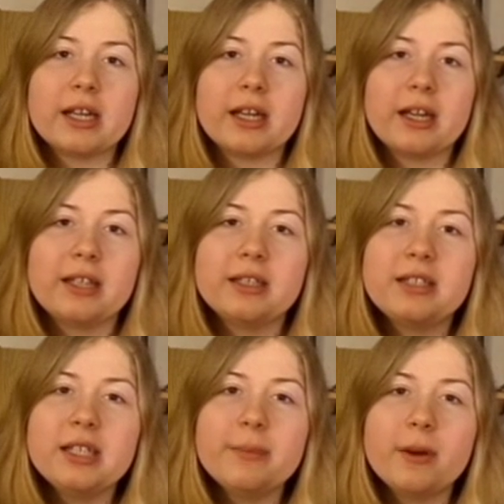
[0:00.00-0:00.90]
And the
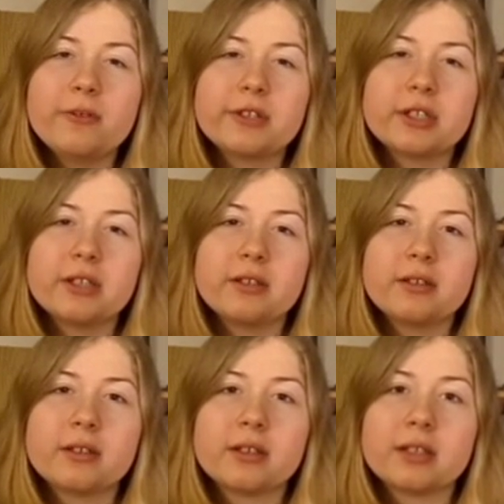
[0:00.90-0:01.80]
deep ocean
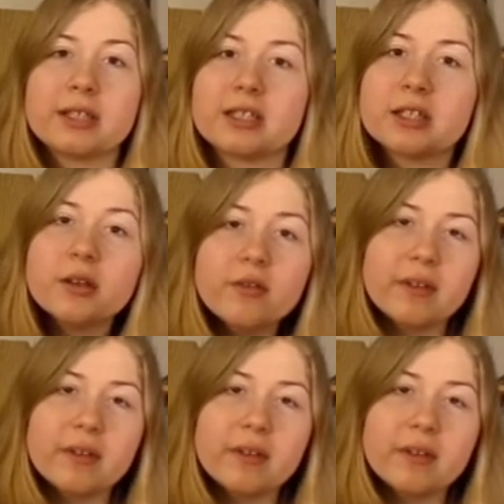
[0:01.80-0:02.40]
is so